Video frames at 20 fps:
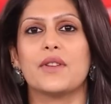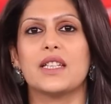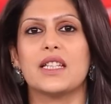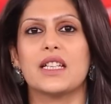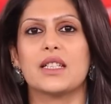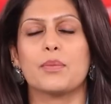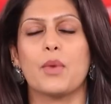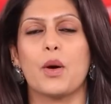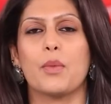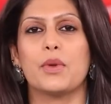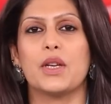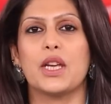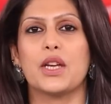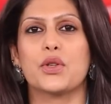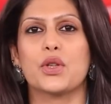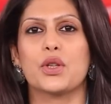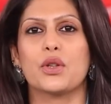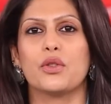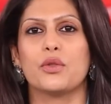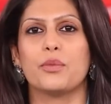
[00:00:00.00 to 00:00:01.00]
India's
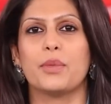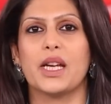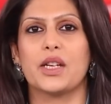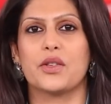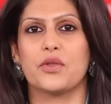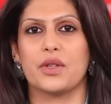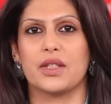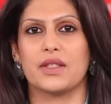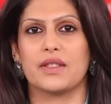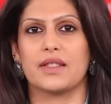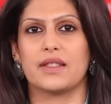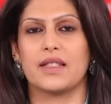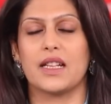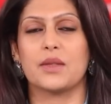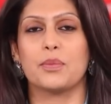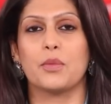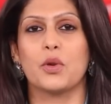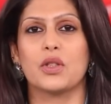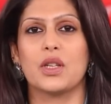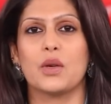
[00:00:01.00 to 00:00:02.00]
population could be at risk.
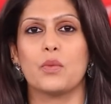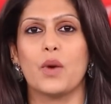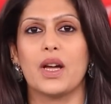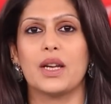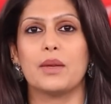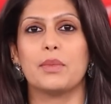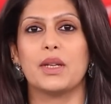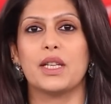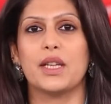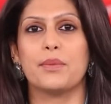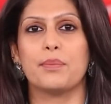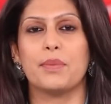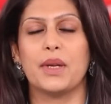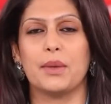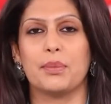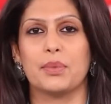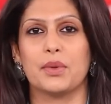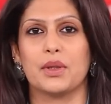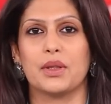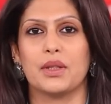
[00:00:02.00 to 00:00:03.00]
That's more than 1 billion
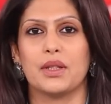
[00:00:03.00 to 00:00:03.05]
people.